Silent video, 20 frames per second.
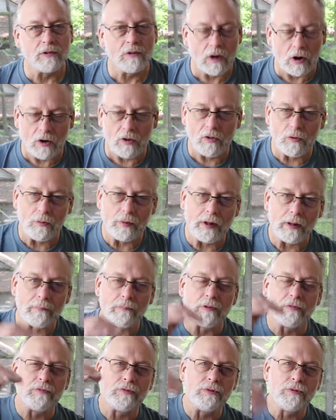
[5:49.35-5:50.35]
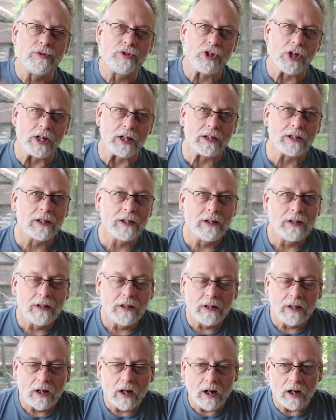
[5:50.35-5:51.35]
all the way up the food chain.
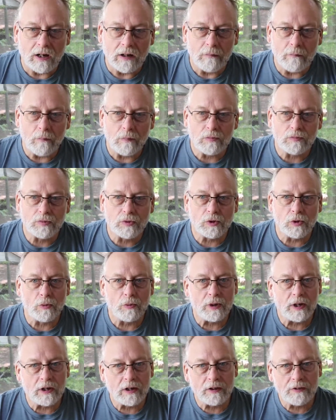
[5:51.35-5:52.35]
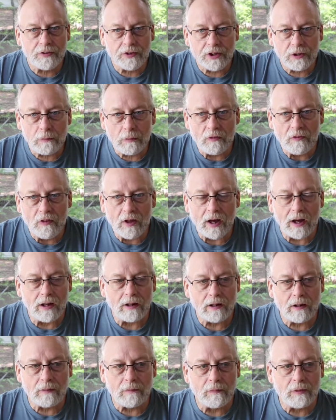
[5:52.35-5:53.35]
So we got to think about
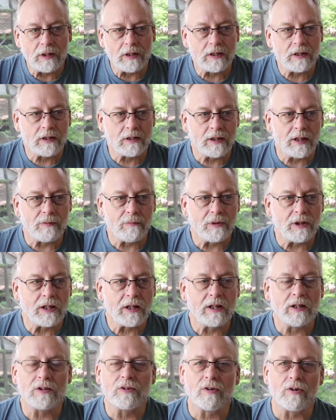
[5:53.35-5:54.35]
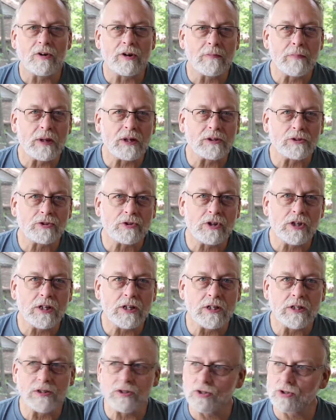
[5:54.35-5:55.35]
that. And then we get into ornamental
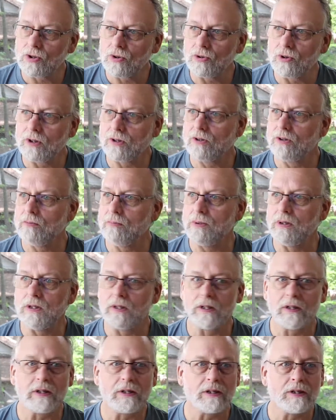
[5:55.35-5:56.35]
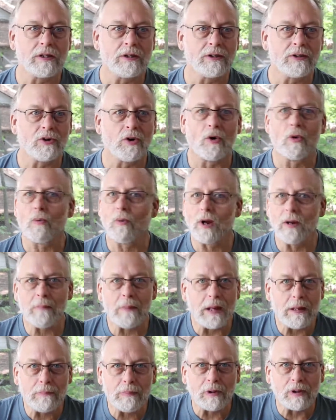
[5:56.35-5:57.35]
trees. So it could be like a Norway
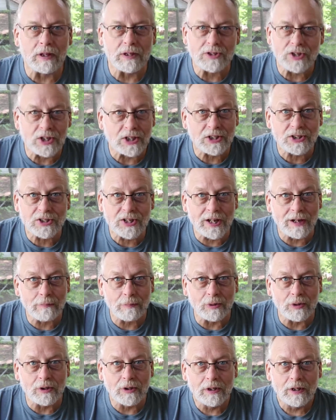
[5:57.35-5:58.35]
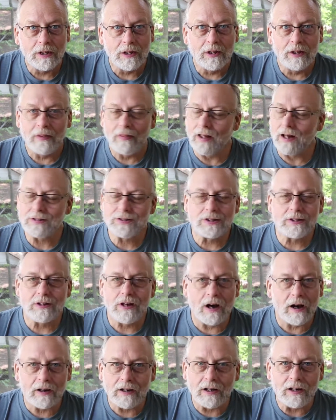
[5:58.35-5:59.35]
maple as an example. That's
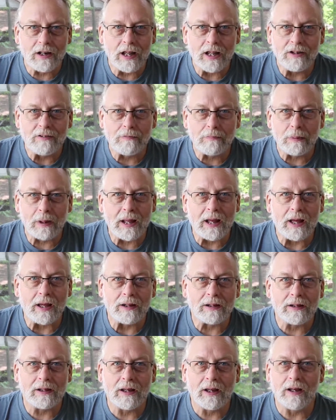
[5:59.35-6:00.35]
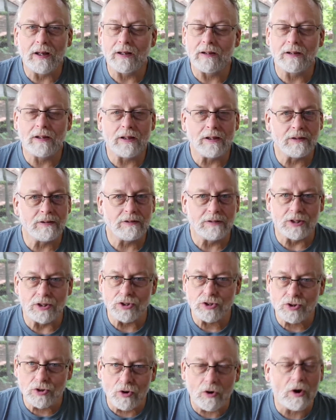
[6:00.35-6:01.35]
not a native plant. It
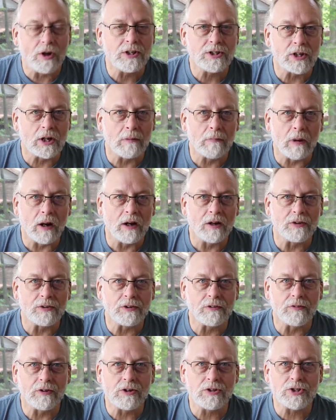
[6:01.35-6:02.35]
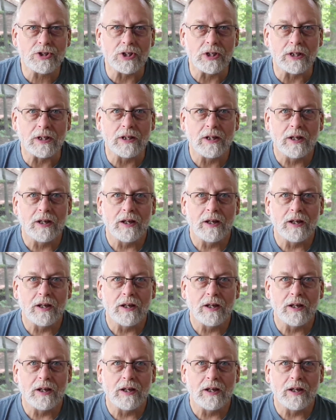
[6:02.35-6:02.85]
destroys our biodiversity.